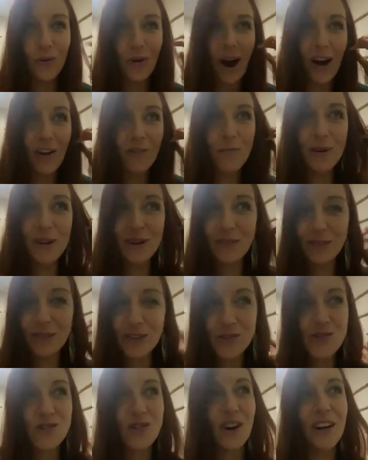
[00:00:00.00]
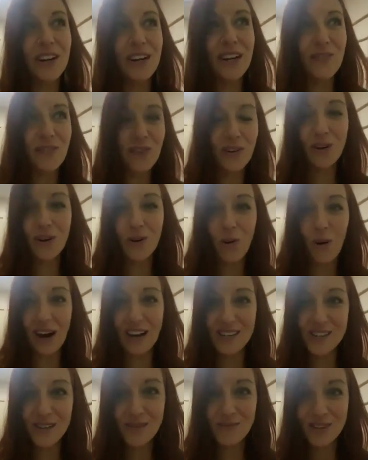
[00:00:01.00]
I've been on this journey for
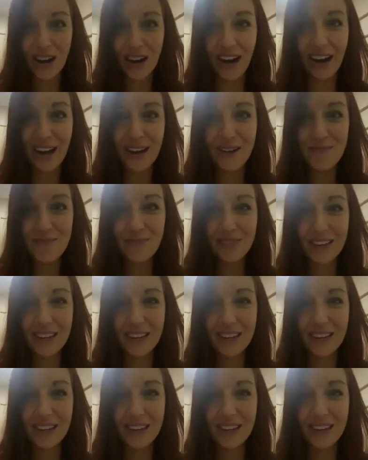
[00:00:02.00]
quite some time.